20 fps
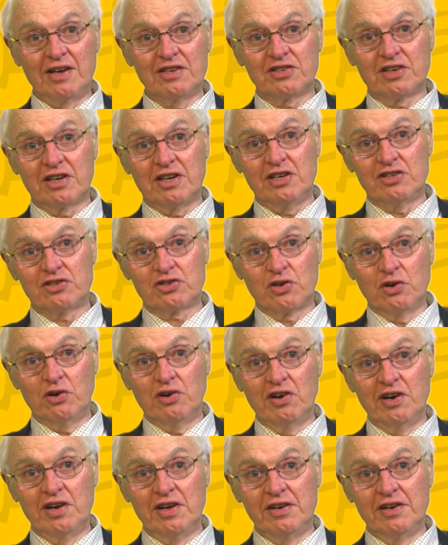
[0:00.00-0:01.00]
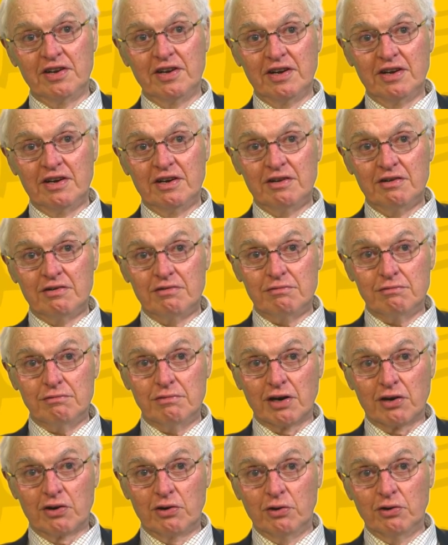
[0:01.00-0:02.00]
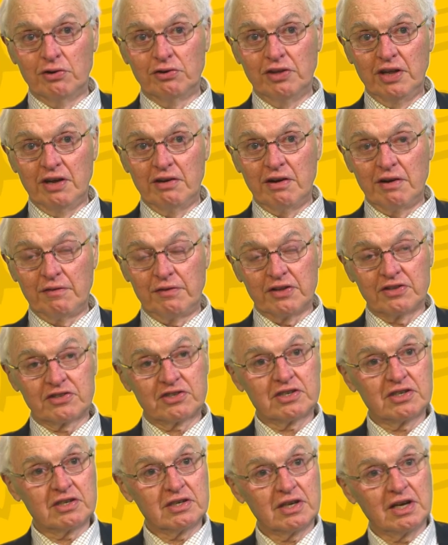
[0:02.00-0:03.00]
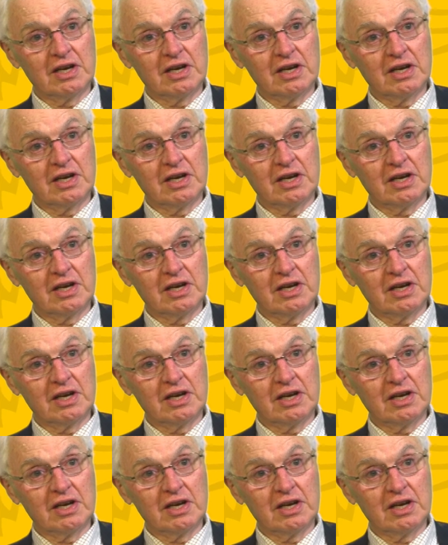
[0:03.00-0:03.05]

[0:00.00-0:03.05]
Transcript: as a historian, record their efforts,